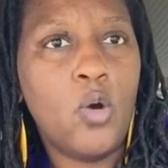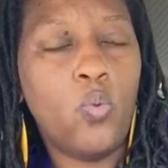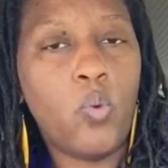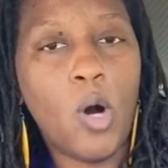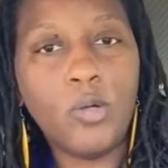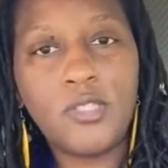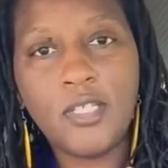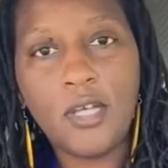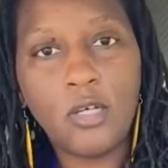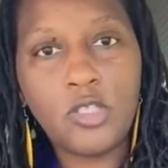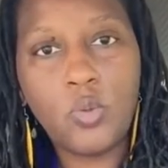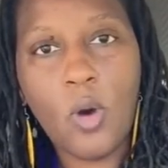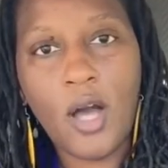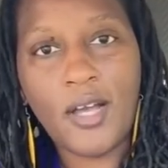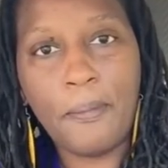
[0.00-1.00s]
Woe to those
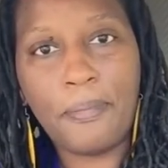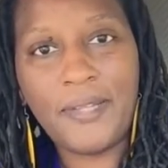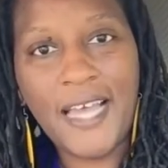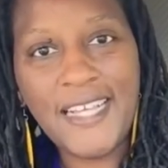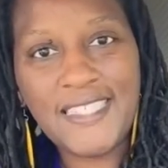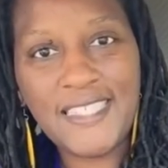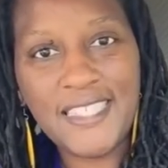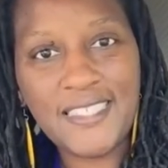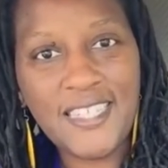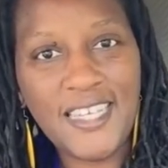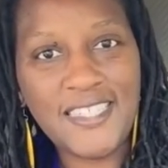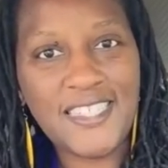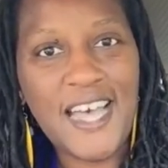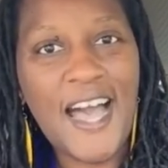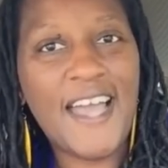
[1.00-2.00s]
who are complacent
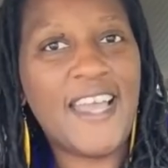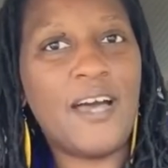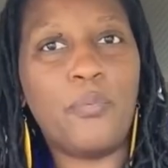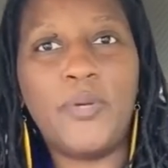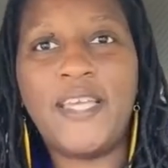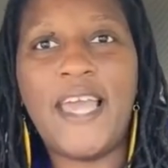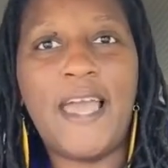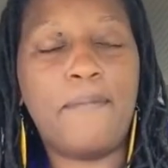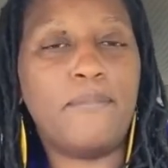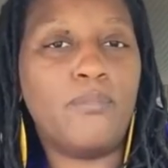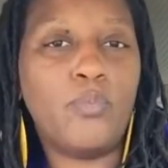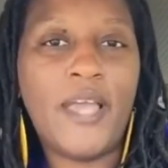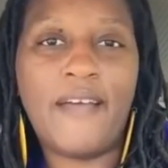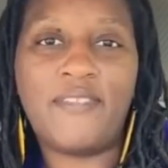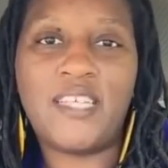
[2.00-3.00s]
in Zion. We
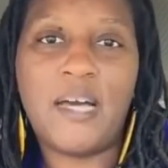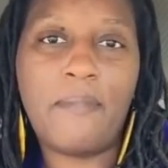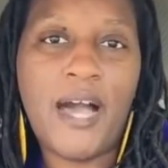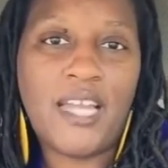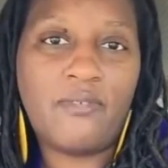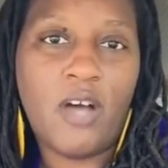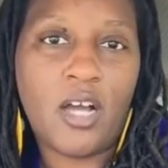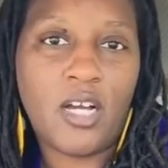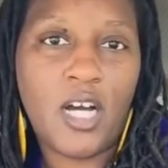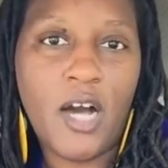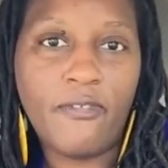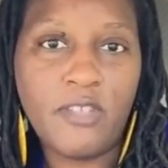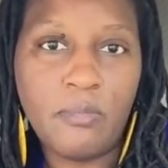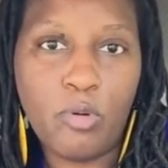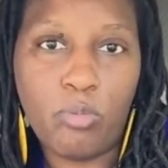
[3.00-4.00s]
have to come out of our
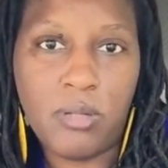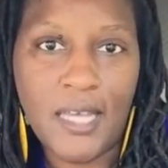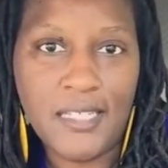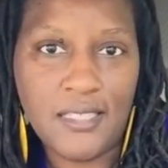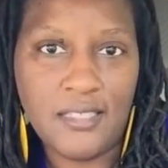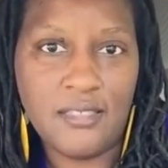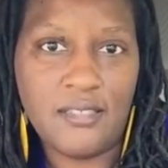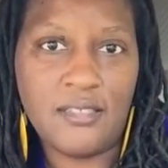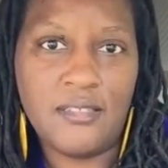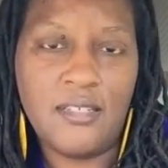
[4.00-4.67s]
comfortable places